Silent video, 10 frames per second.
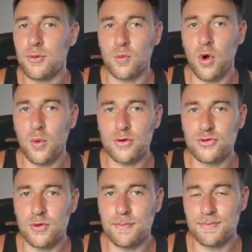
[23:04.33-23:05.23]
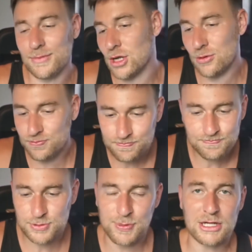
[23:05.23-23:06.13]
World War II, you know,
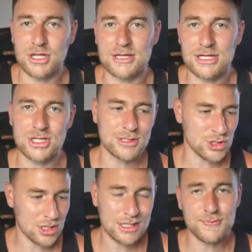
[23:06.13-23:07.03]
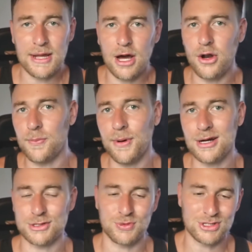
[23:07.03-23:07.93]
special editions, you're gonna spend $100,
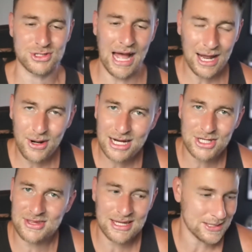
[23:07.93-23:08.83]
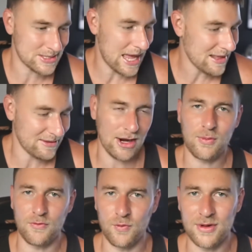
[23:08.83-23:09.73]
which I don't actually think is that terrible for what they